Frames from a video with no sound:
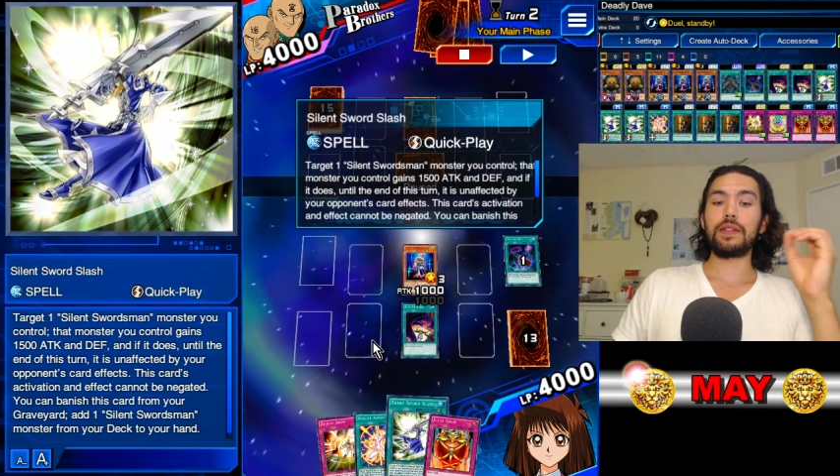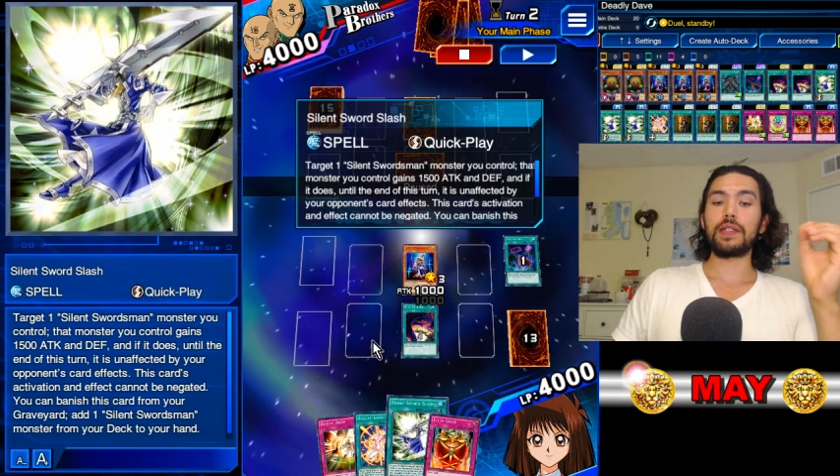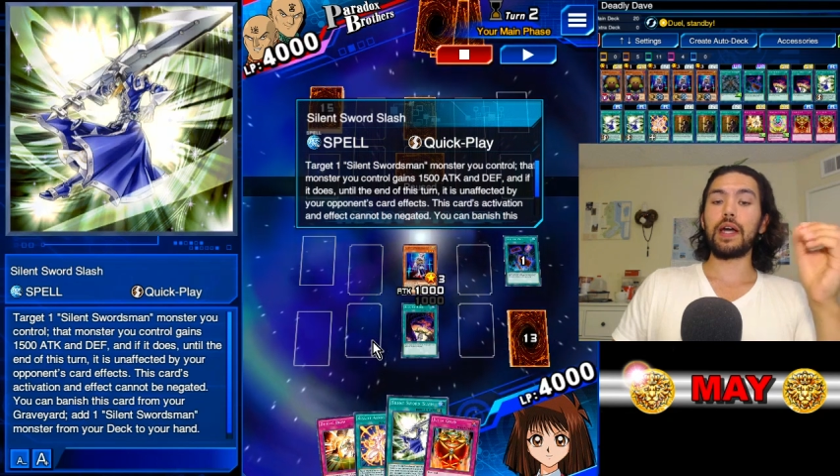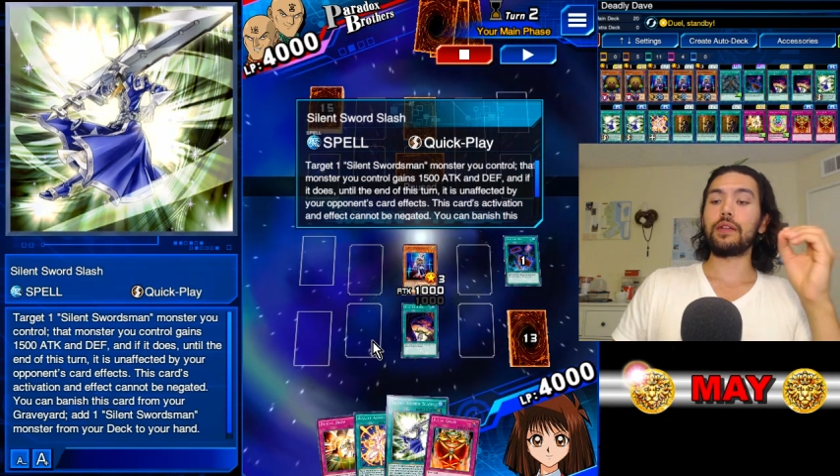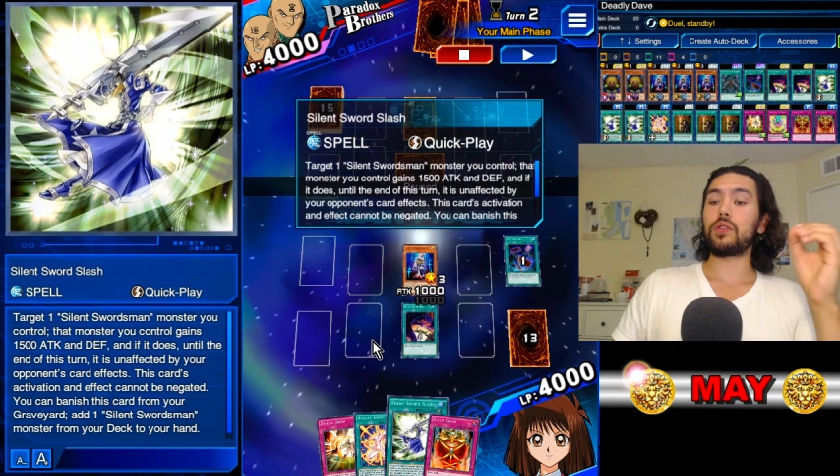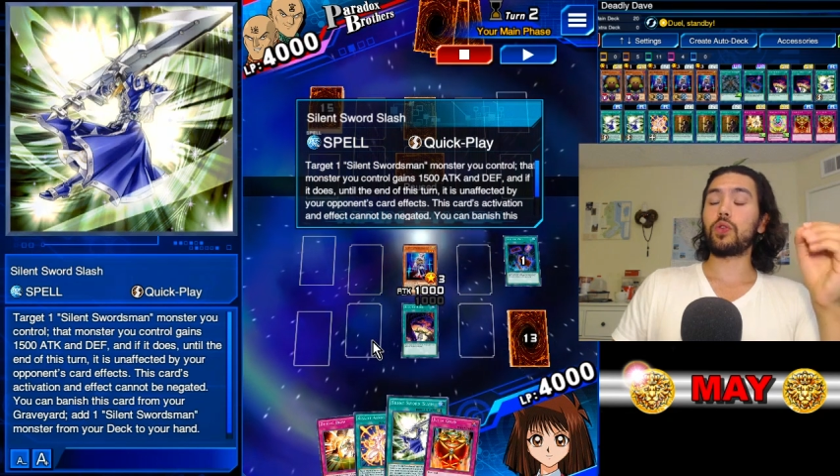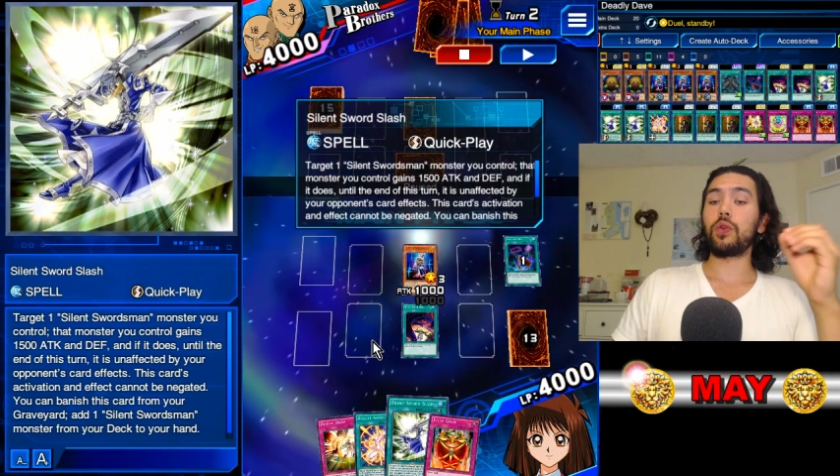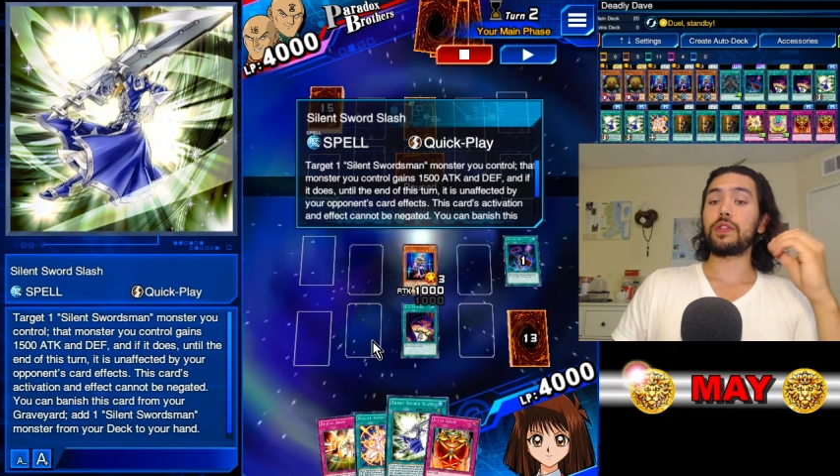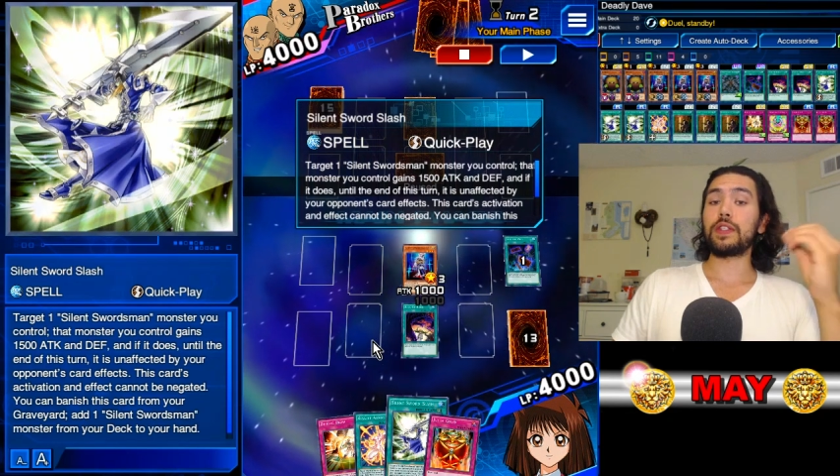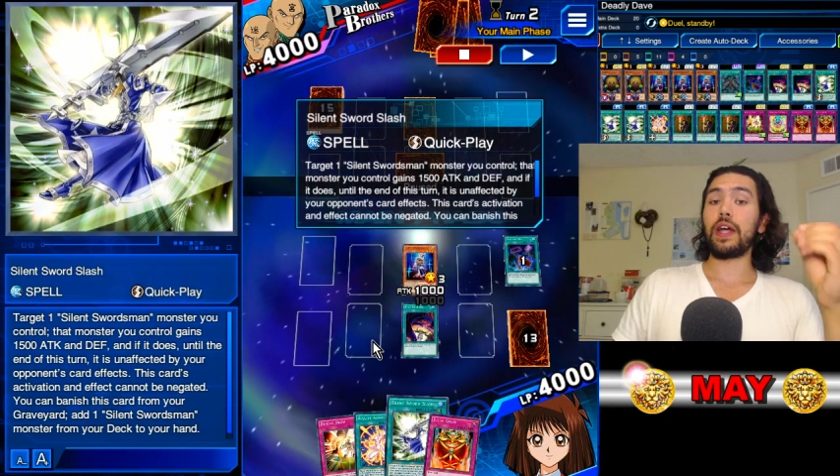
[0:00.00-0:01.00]
Silent
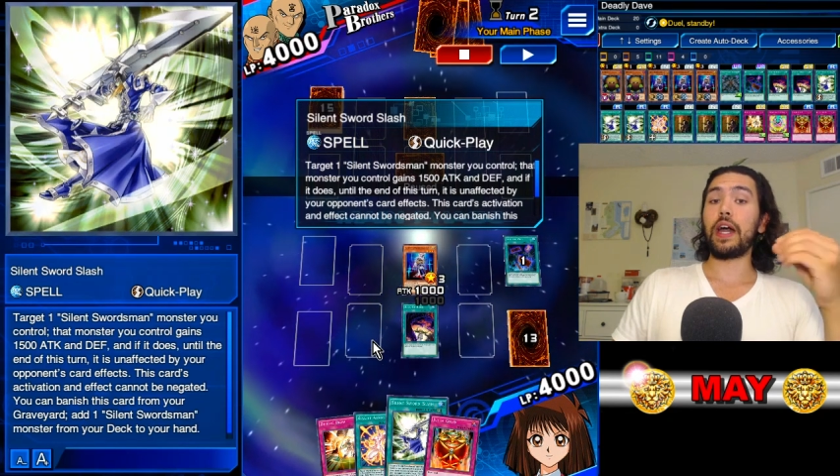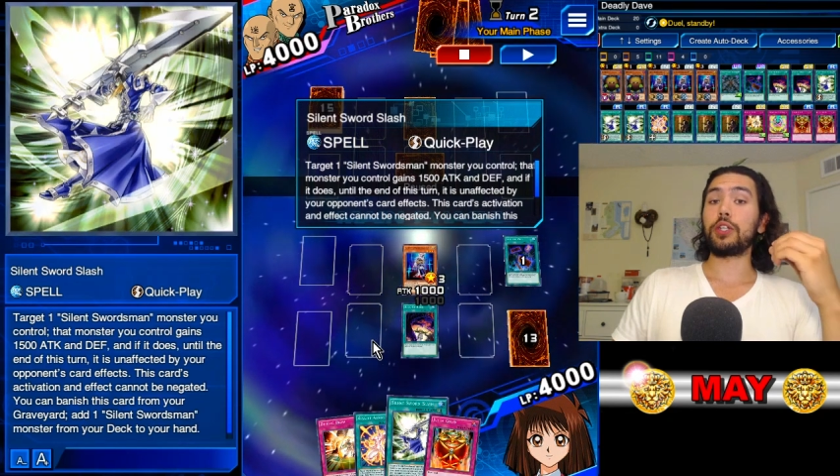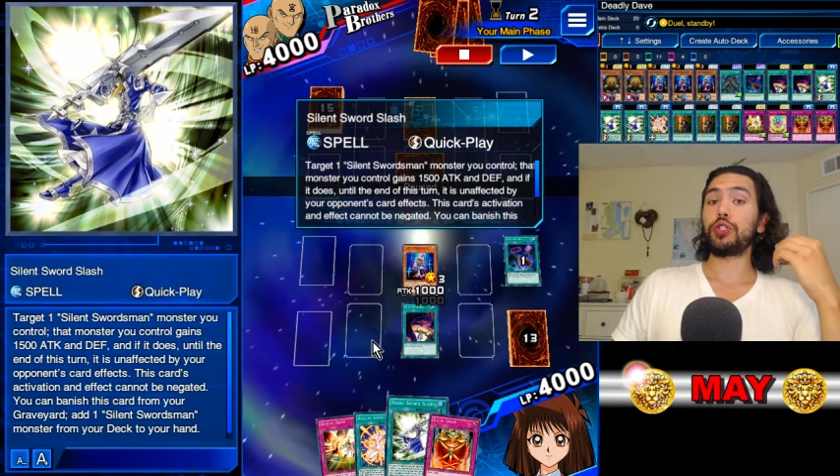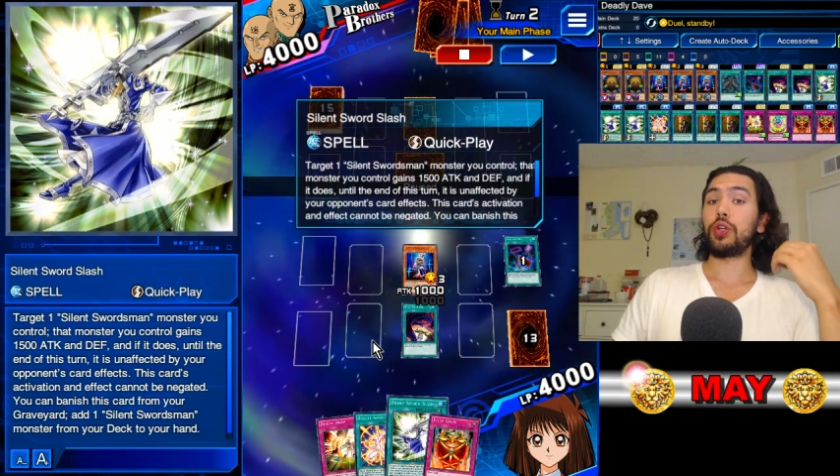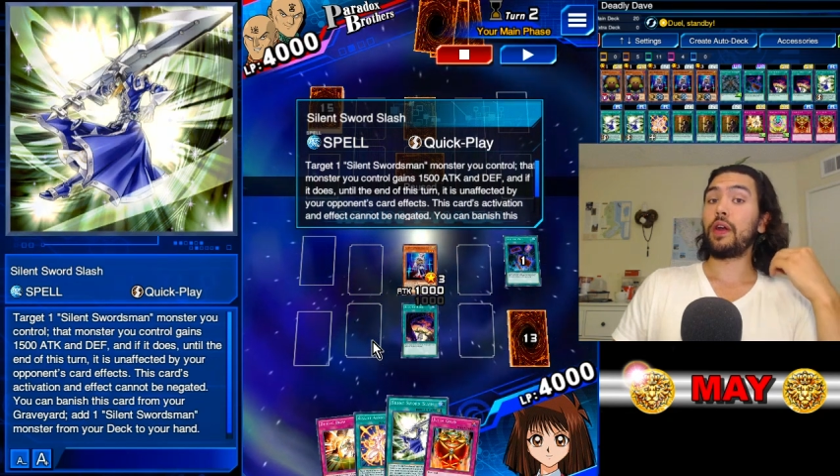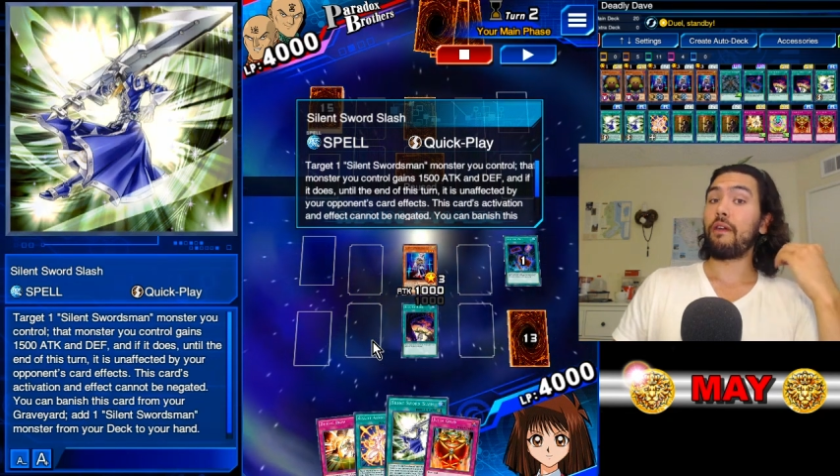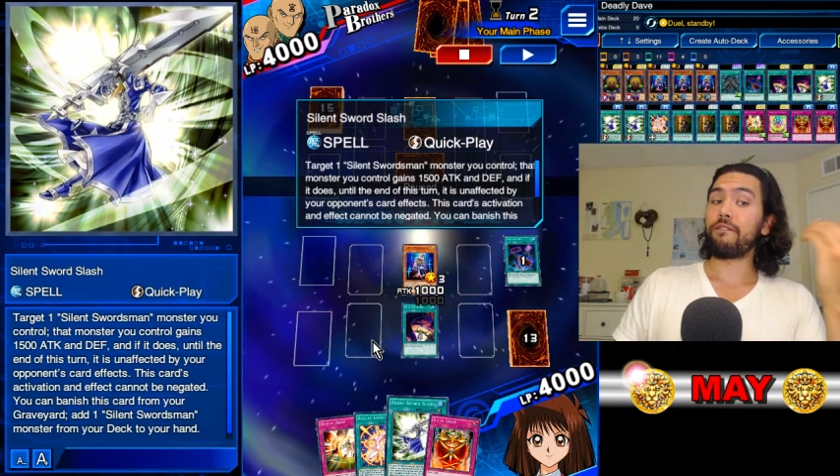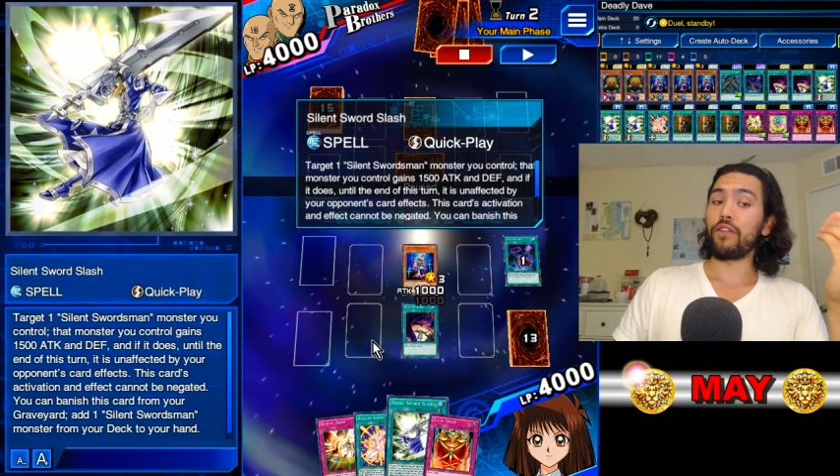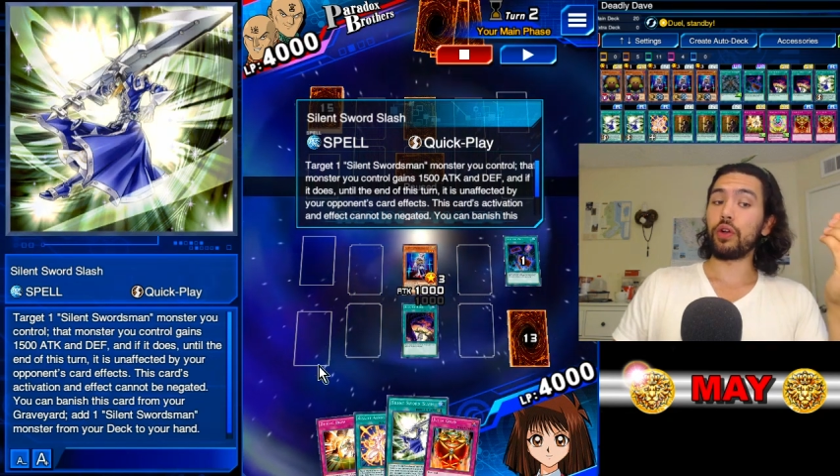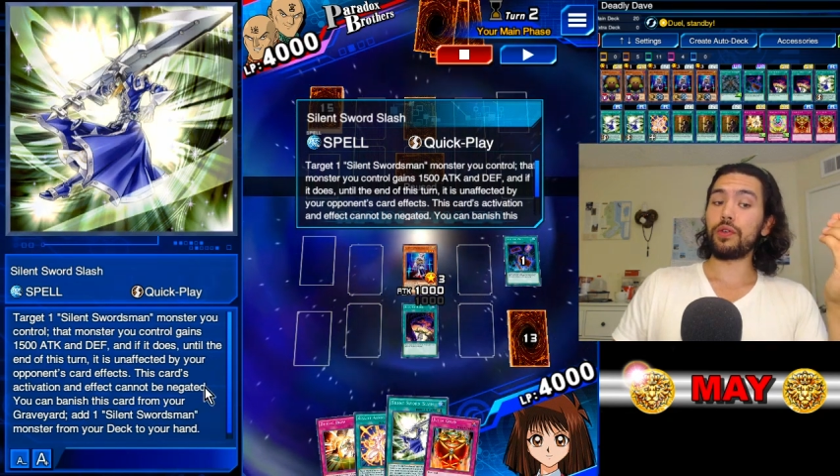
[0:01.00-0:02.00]
Sword Slash
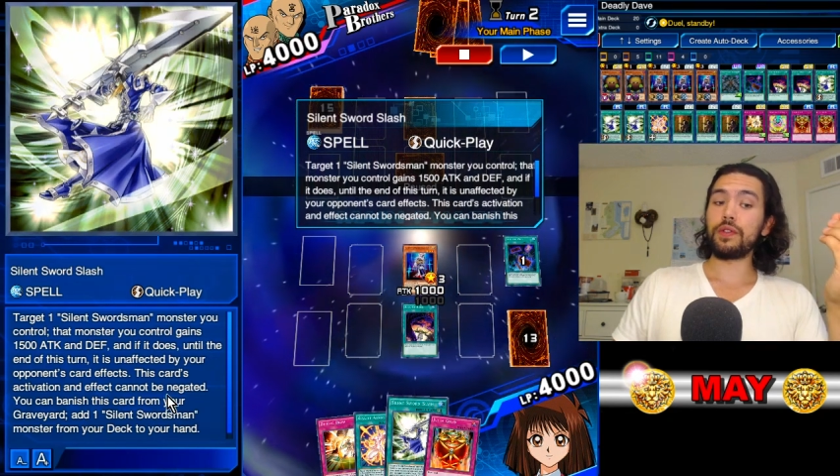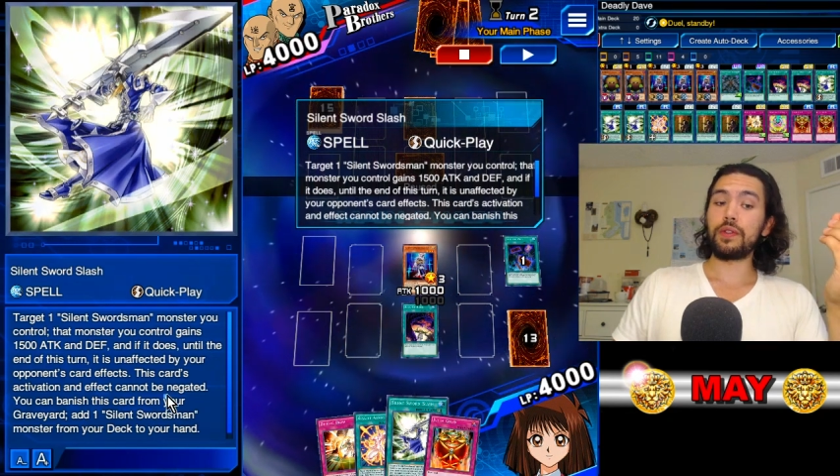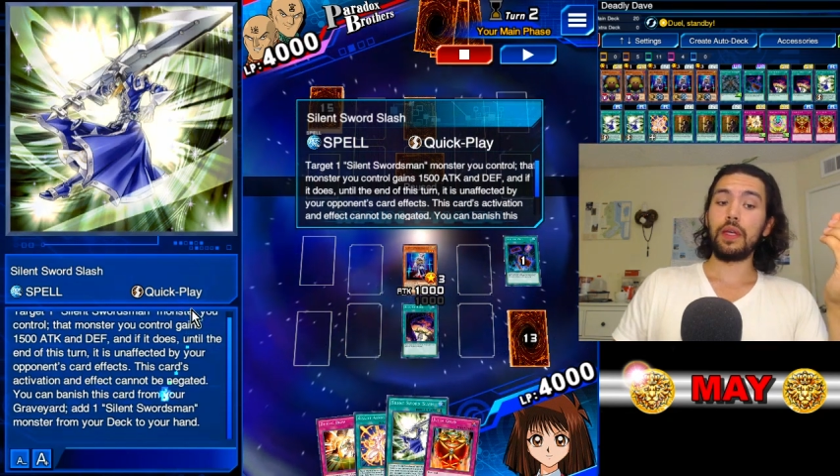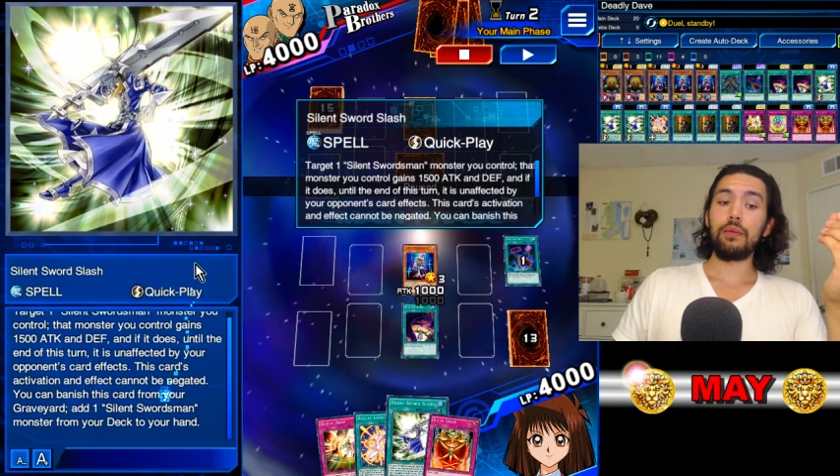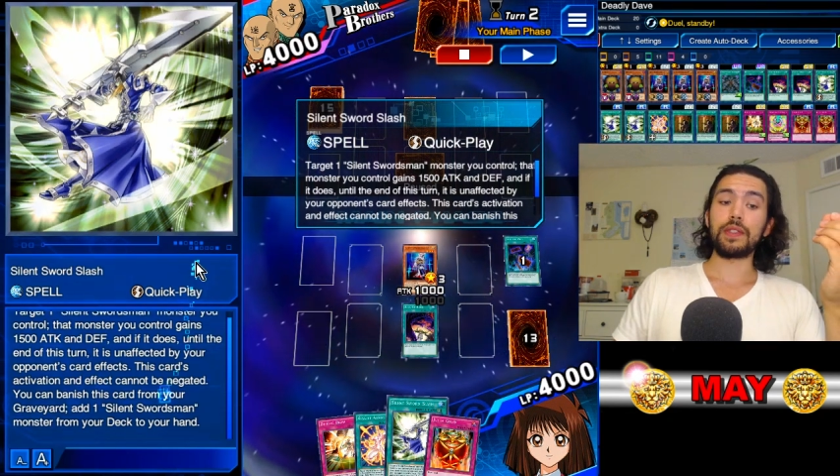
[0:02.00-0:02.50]
first,